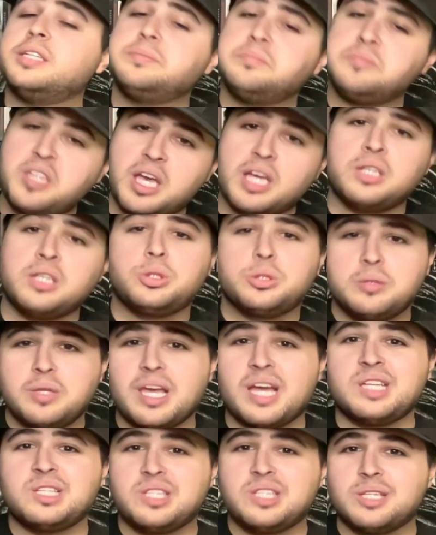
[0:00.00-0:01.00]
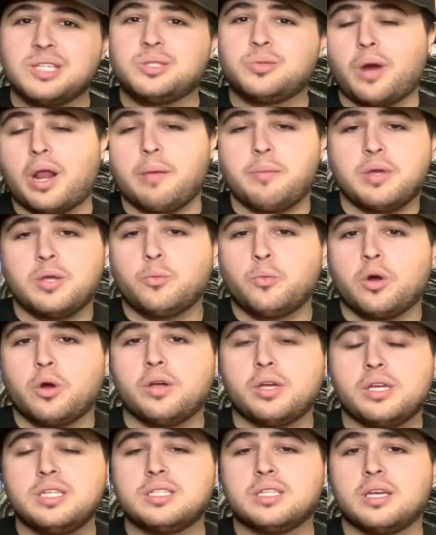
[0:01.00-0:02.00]
Yes, that's what I mean, where
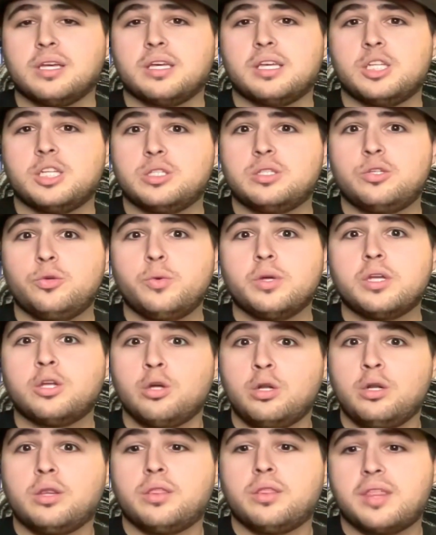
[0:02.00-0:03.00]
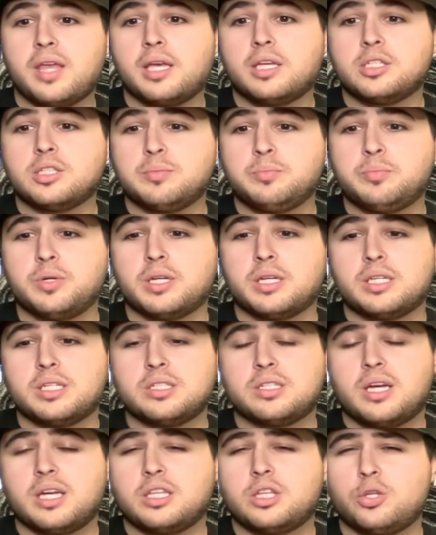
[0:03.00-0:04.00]
he's doing good things, but
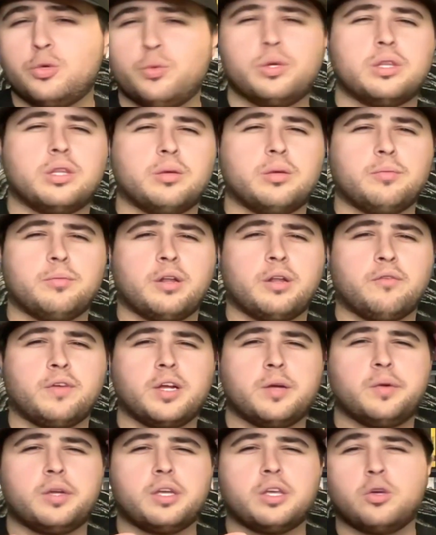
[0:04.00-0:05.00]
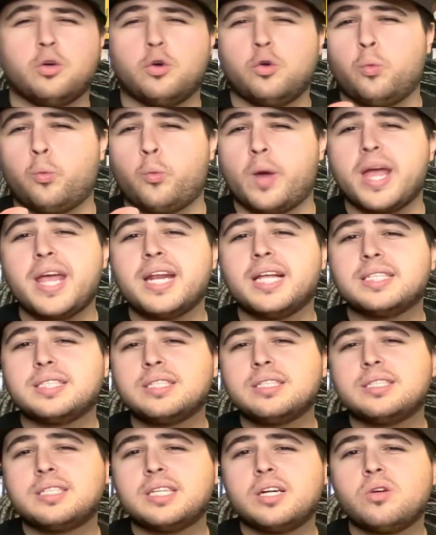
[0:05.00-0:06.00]
he's not doing them in a very good way
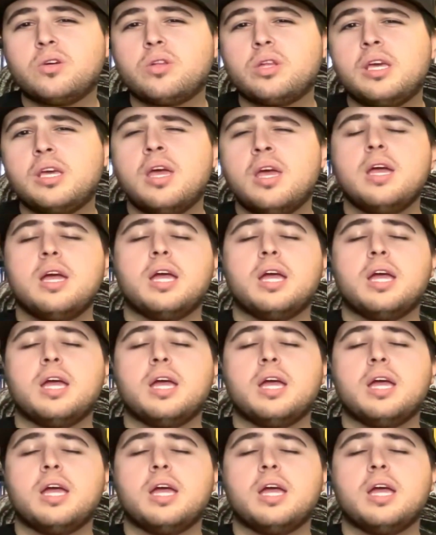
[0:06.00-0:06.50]
necessarily.